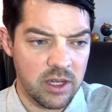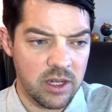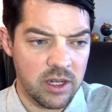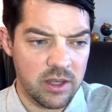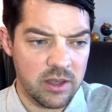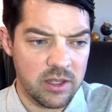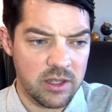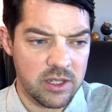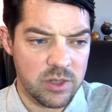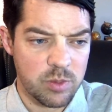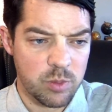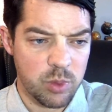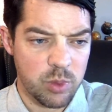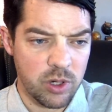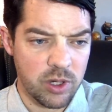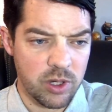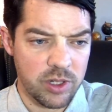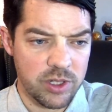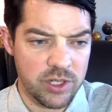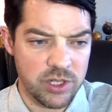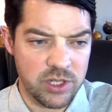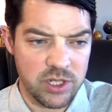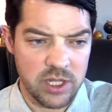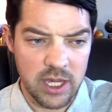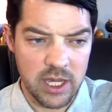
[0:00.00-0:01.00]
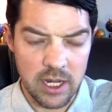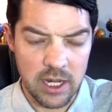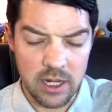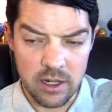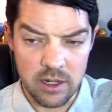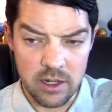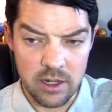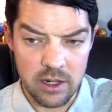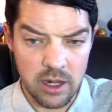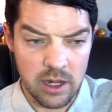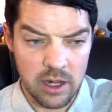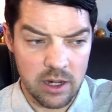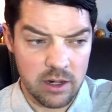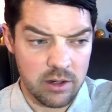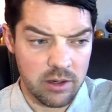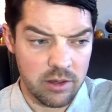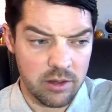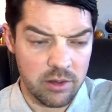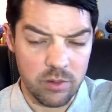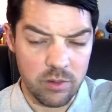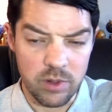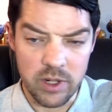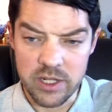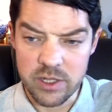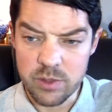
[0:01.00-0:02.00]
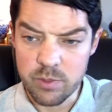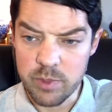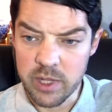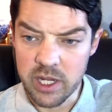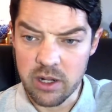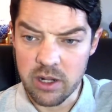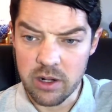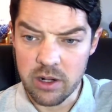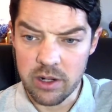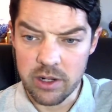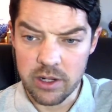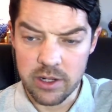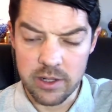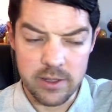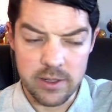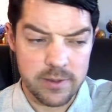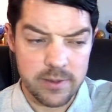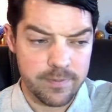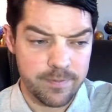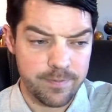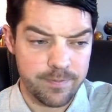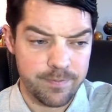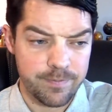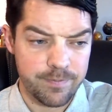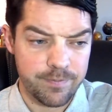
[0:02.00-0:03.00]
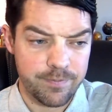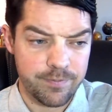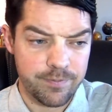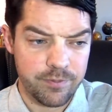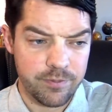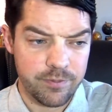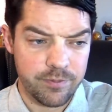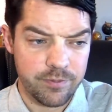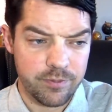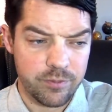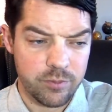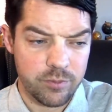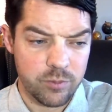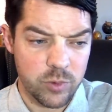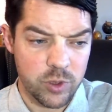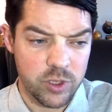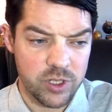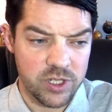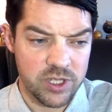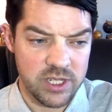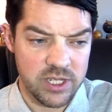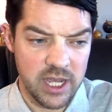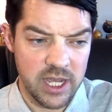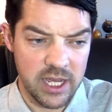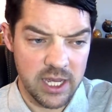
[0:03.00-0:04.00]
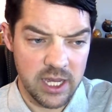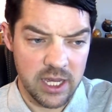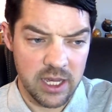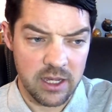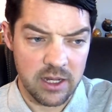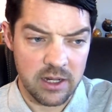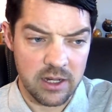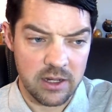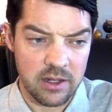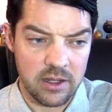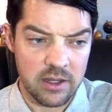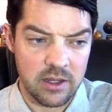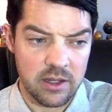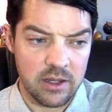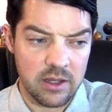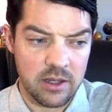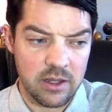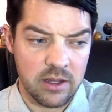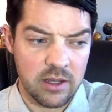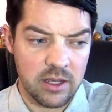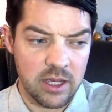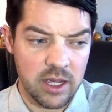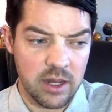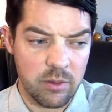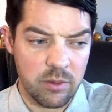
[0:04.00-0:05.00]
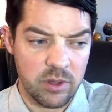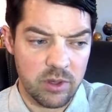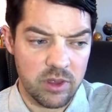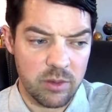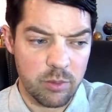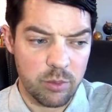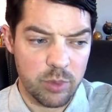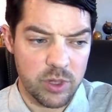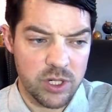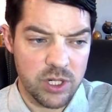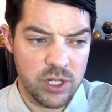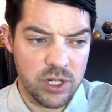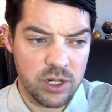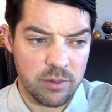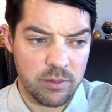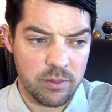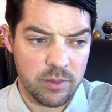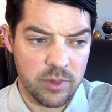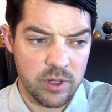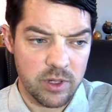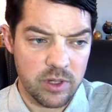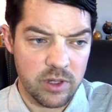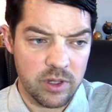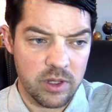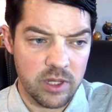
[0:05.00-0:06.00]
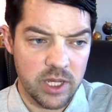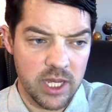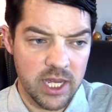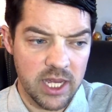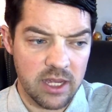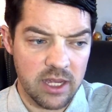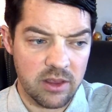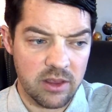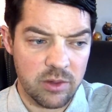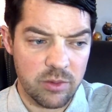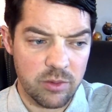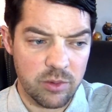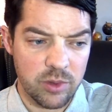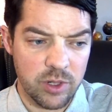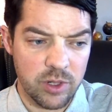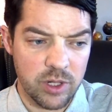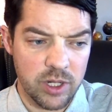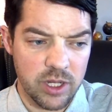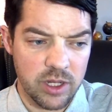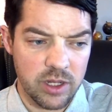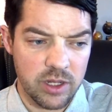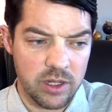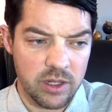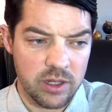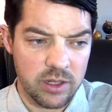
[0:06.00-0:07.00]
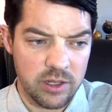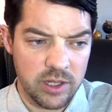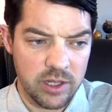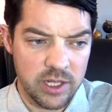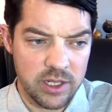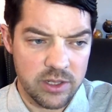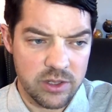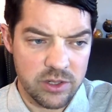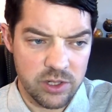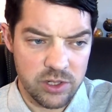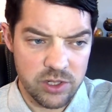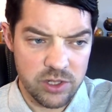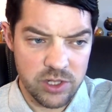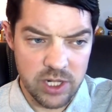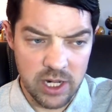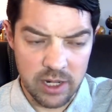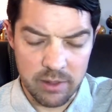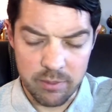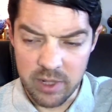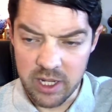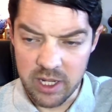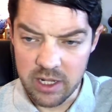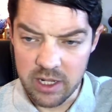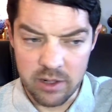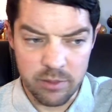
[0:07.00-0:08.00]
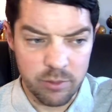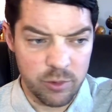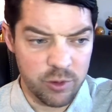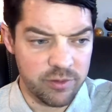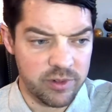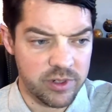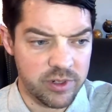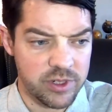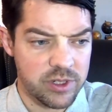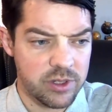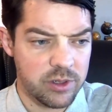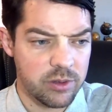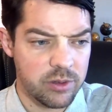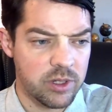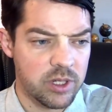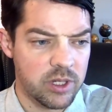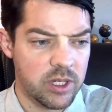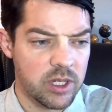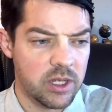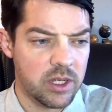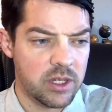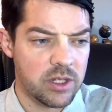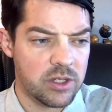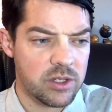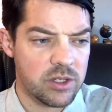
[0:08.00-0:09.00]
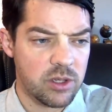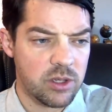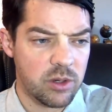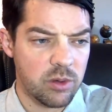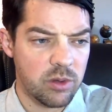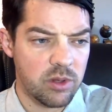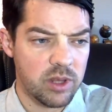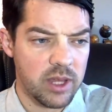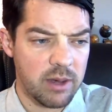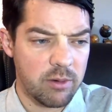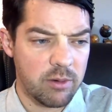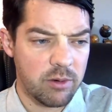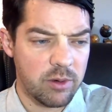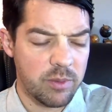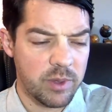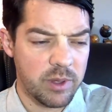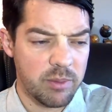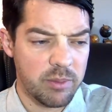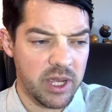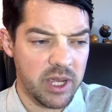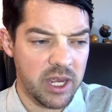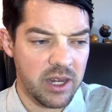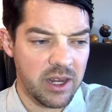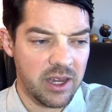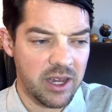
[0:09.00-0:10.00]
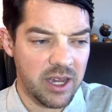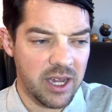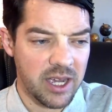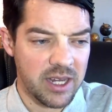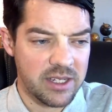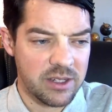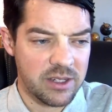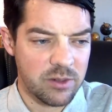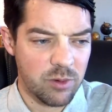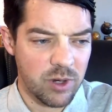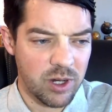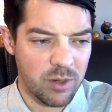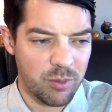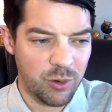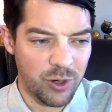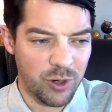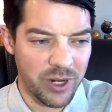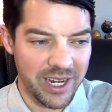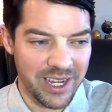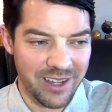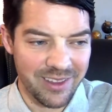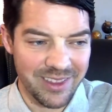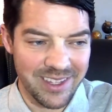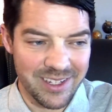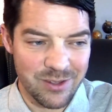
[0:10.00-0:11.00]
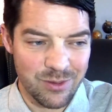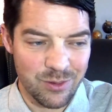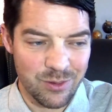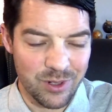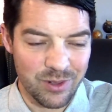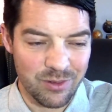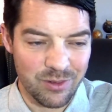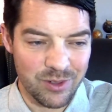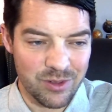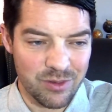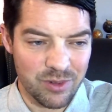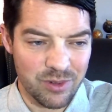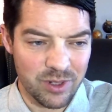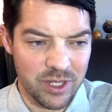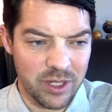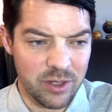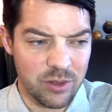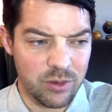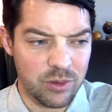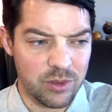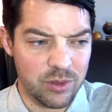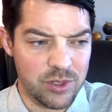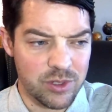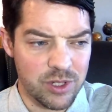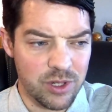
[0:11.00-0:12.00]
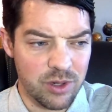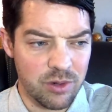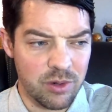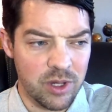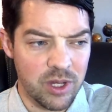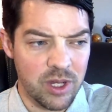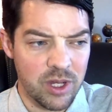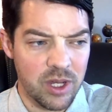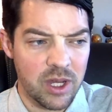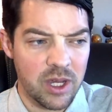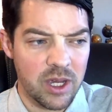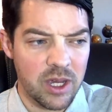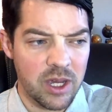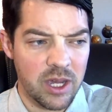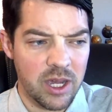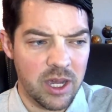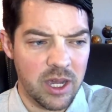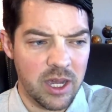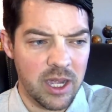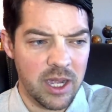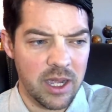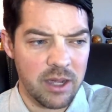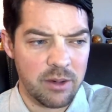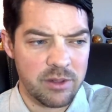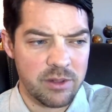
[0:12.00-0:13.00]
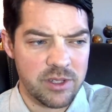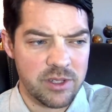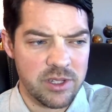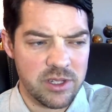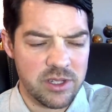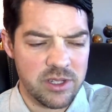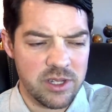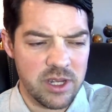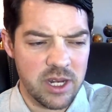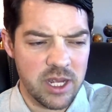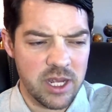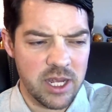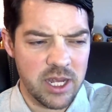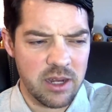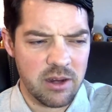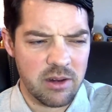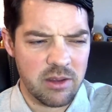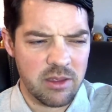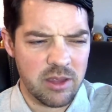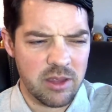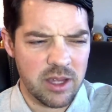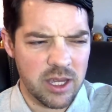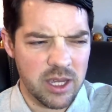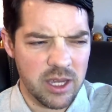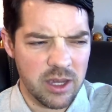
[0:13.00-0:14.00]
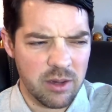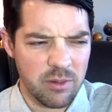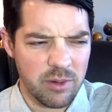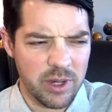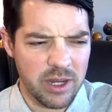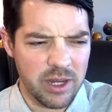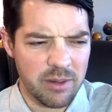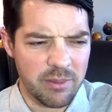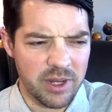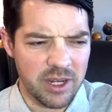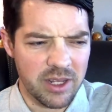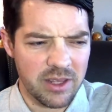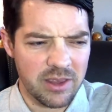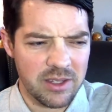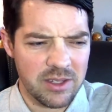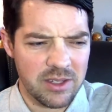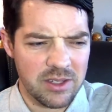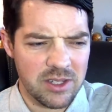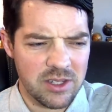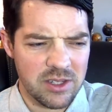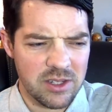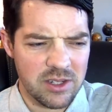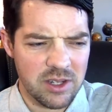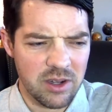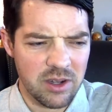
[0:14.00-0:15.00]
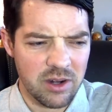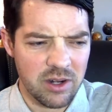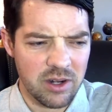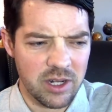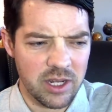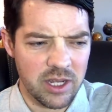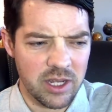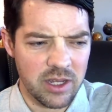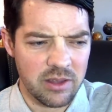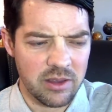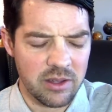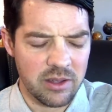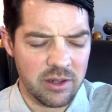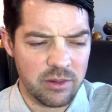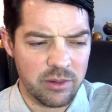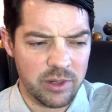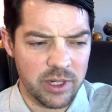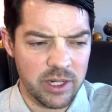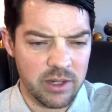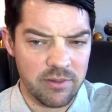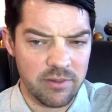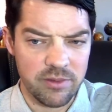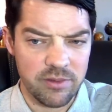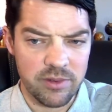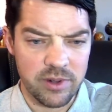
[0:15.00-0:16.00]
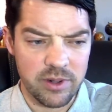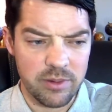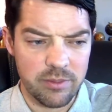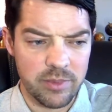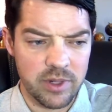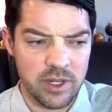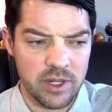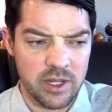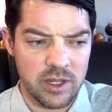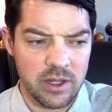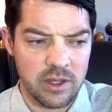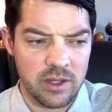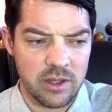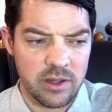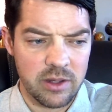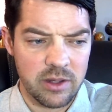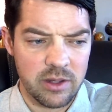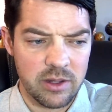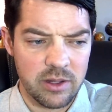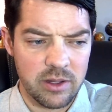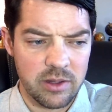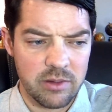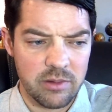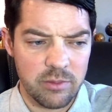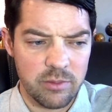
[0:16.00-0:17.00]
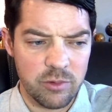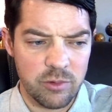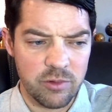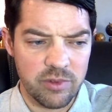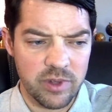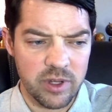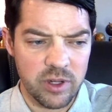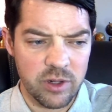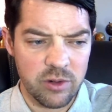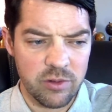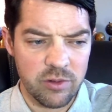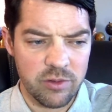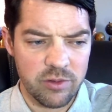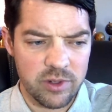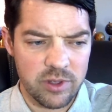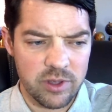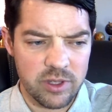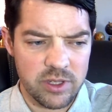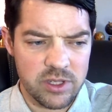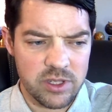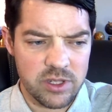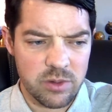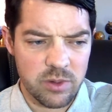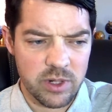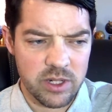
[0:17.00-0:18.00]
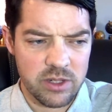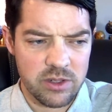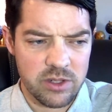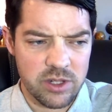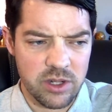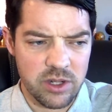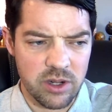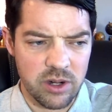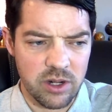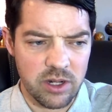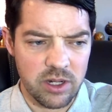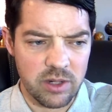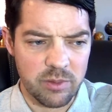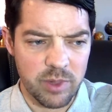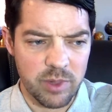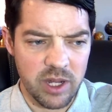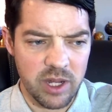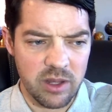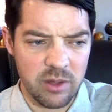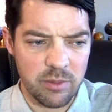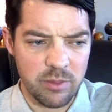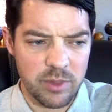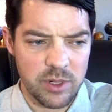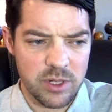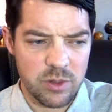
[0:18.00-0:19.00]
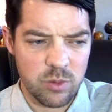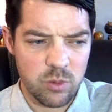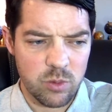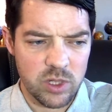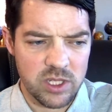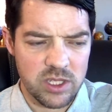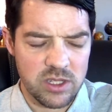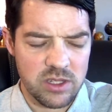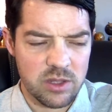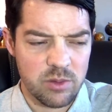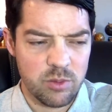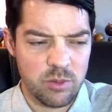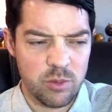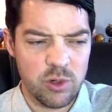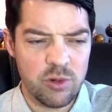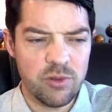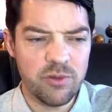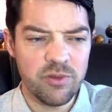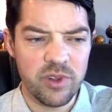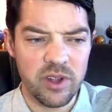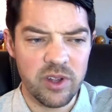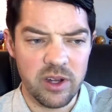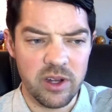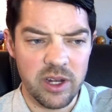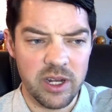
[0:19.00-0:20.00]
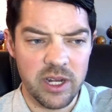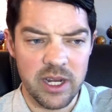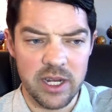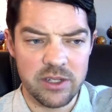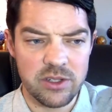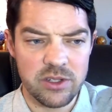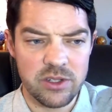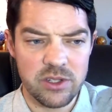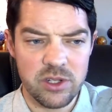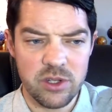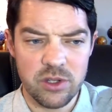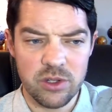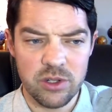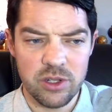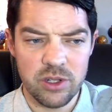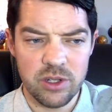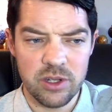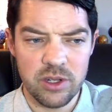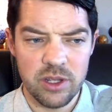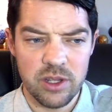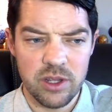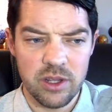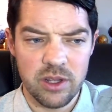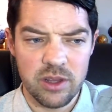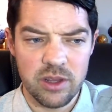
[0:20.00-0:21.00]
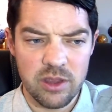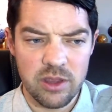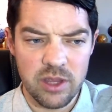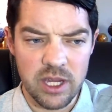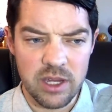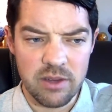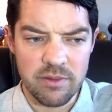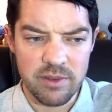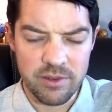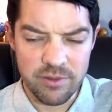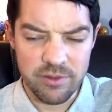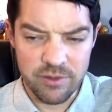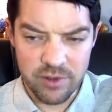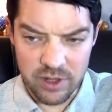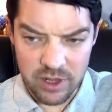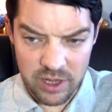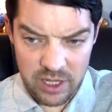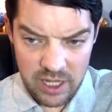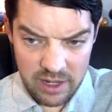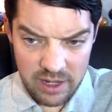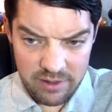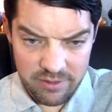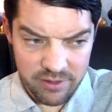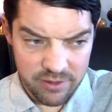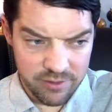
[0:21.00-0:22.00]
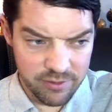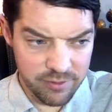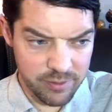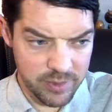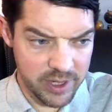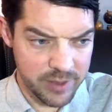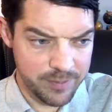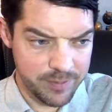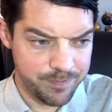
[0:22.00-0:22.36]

This pawn just cannot otherwise be guarded. We're just taking it, and with the bishop and the rook, it's just checkmate in a move or two. So that would be mate. I did want to point out this one was really cool. So I was sitting here thinking, wait a minute, this is guarding the queen from moving over. This square is guarded by the bishop. What's the move here? And I just couldn't think of it for the life of me.